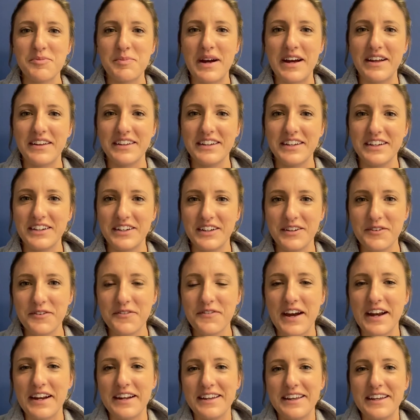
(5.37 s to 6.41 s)
Molly here at
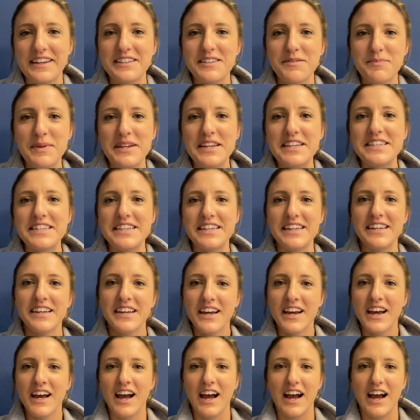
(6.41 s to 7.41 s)
Revitalize PT.